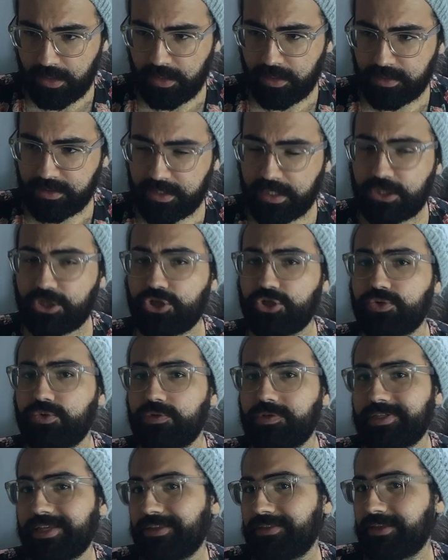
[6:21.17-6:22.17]
St.
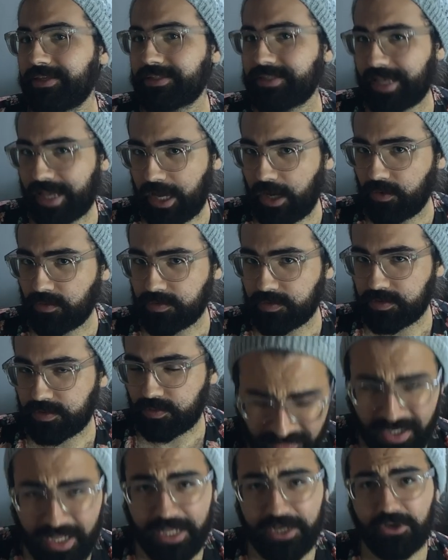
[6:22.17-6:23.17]
Jude's in this house,
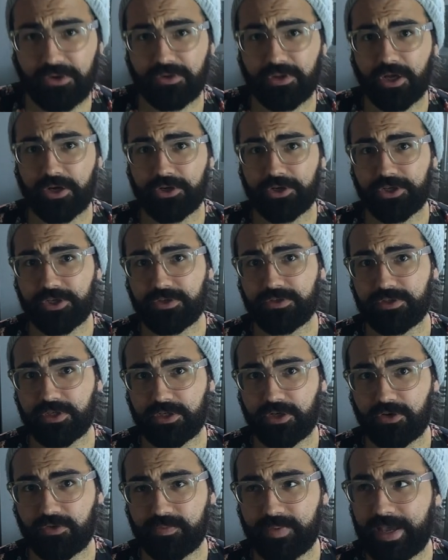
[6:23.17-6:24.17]
but I no longer use the
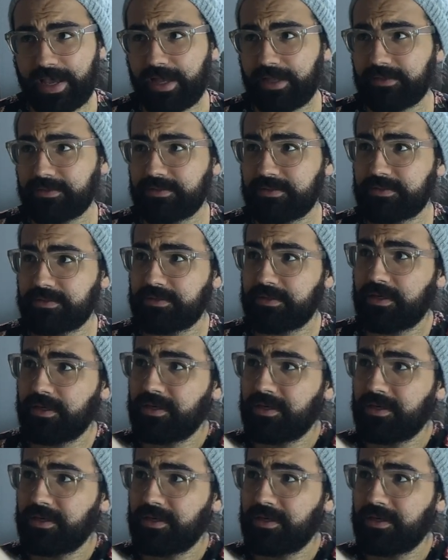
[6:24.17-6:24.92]
notepads